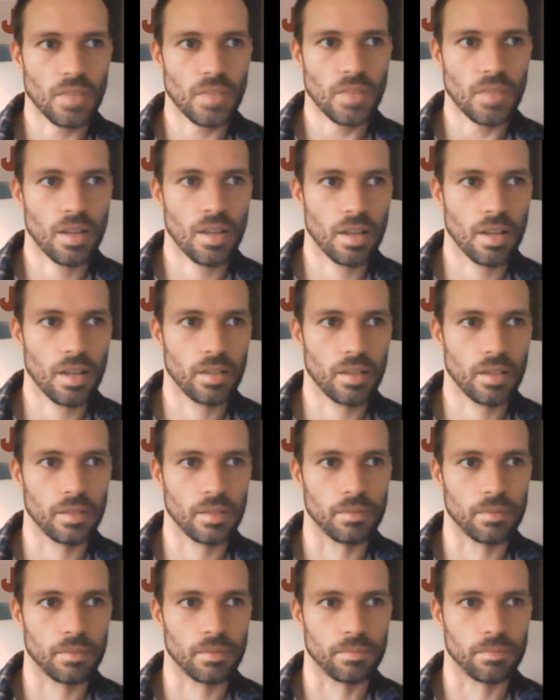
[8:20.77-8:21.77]

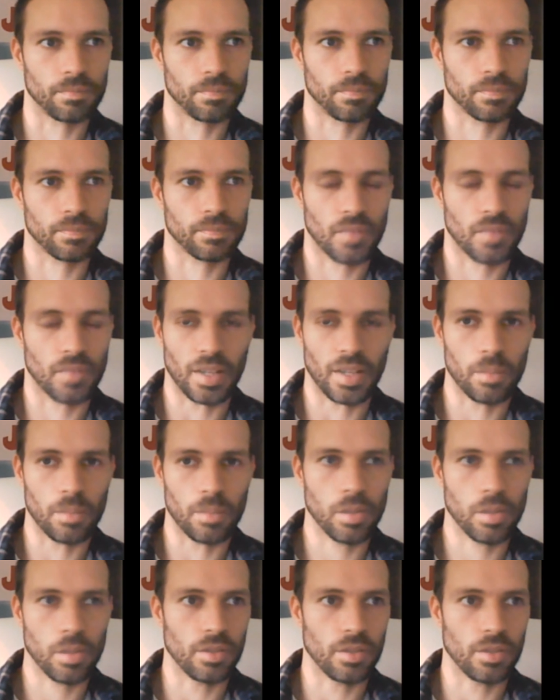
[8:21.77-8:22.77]
and they get
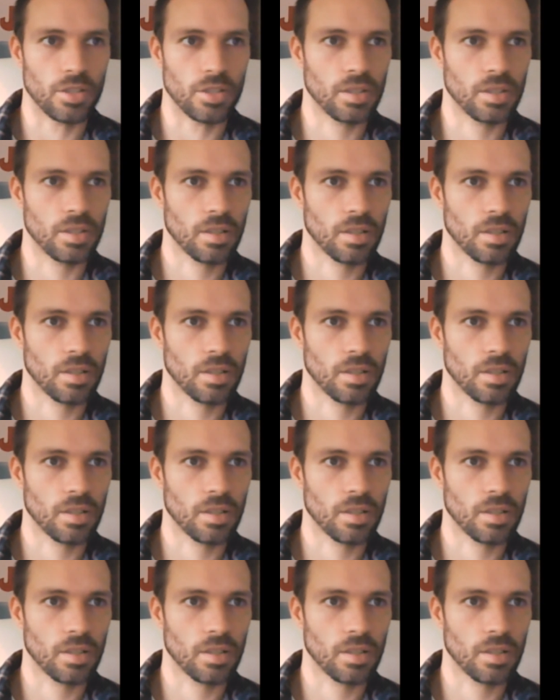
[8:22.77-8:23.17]
punished.